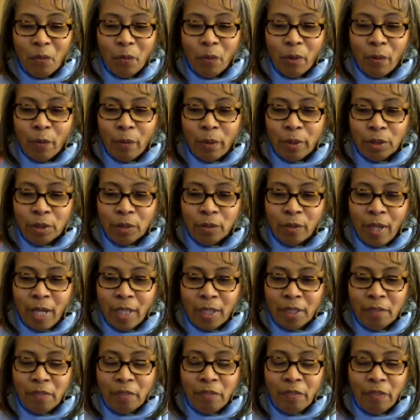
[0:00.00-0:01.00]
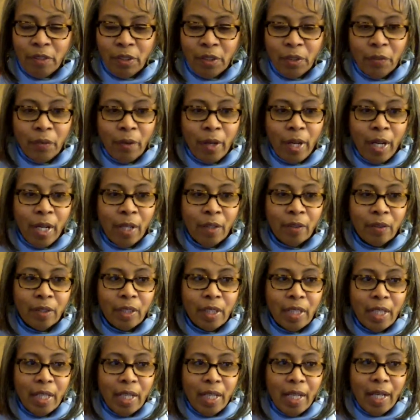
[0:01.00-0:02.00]
where we're trying to figure out
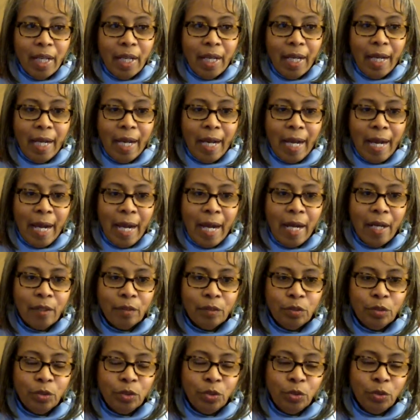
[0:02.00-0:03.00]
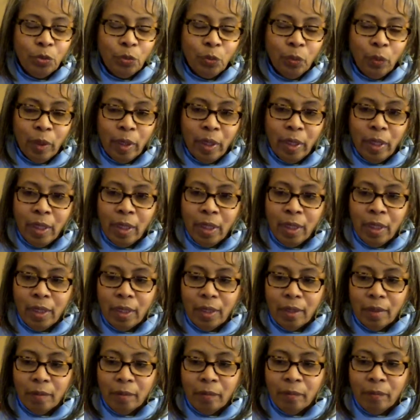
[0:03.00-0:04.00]
how do we
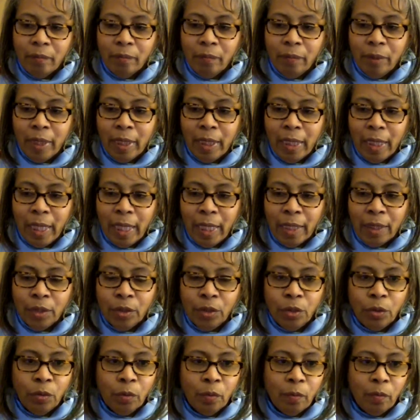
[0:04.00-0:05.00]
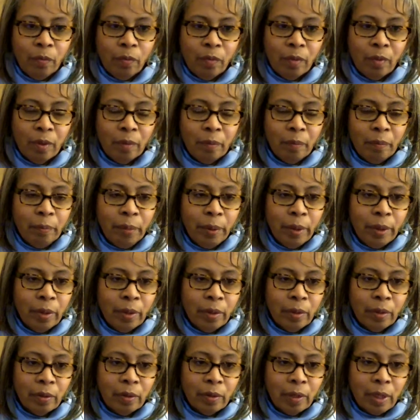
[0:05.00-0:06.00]
begin to
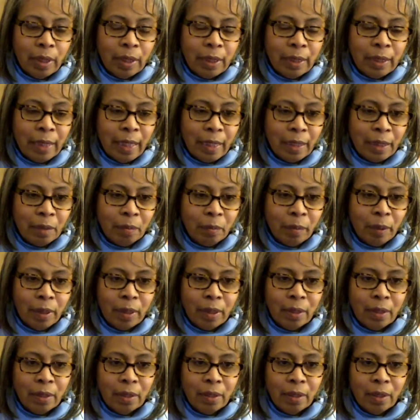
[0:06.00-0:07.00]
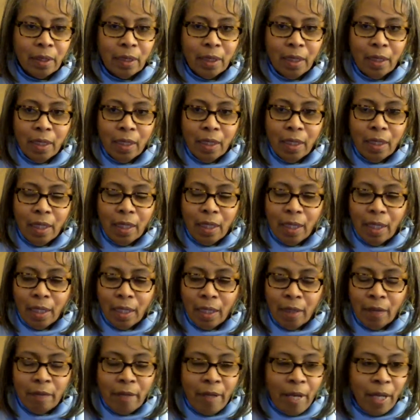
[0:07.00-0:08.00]
build assessments,
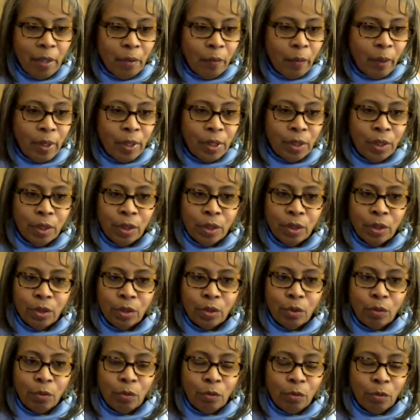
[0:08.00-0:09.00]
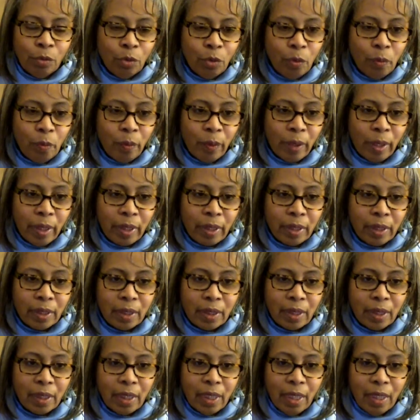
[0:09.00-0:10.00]
evaluations,
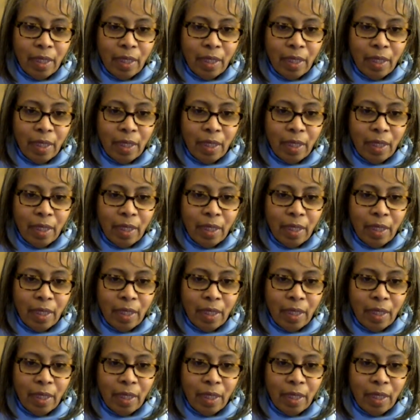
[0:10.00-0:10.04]
rubrics